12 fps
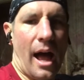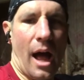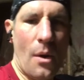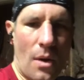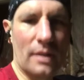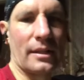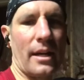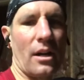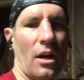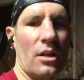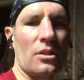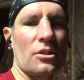I want that
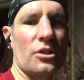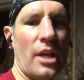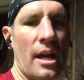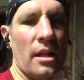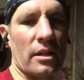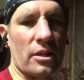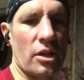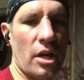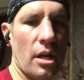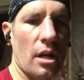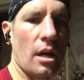harder challenge.